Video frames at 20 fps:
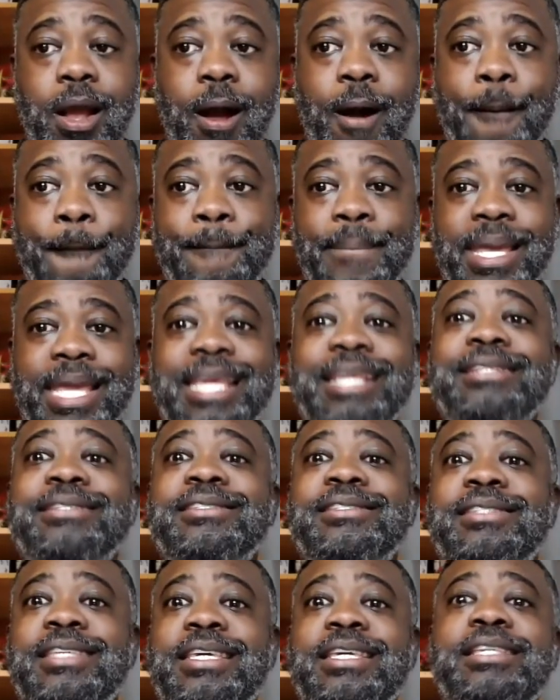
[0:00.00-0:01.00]
Um, he
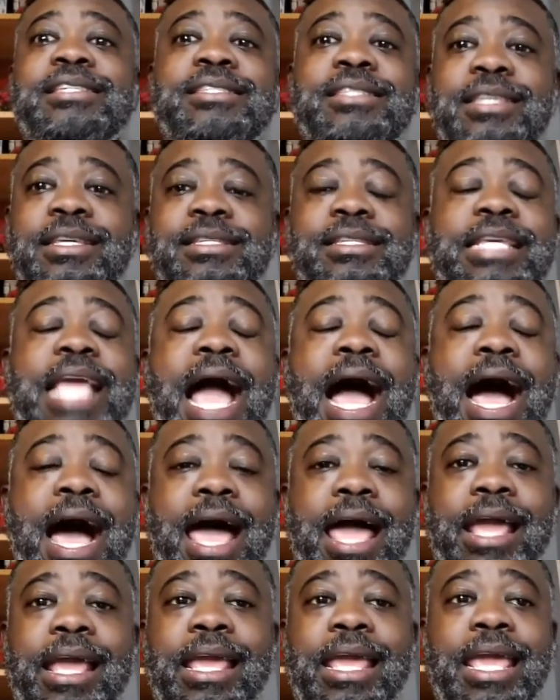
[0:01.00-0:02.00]
sees this
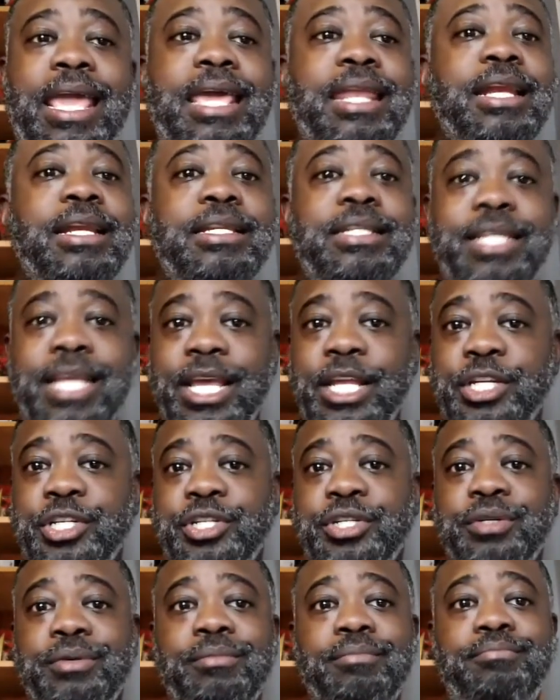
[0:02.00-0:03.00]
guy in a
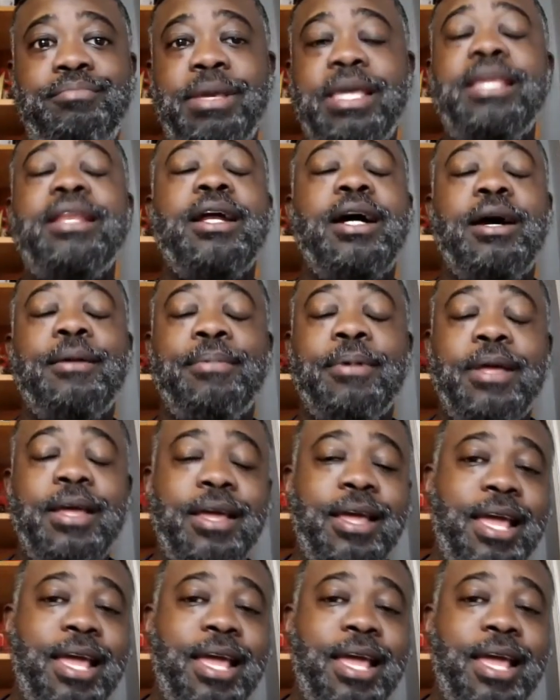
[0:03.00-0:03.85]
ditch, beat up,